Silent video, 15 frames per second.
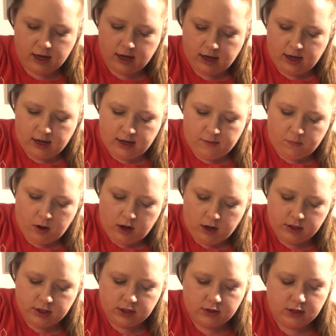
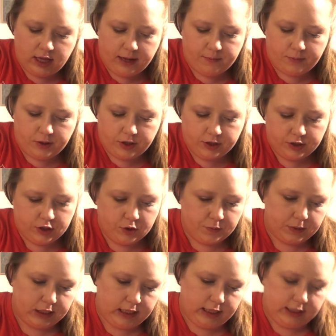Also, that bar of soap
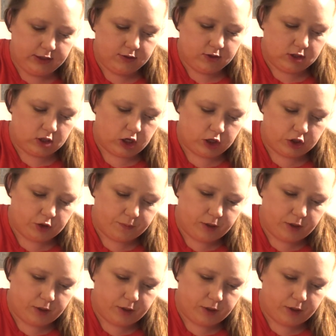that I use, the Dr.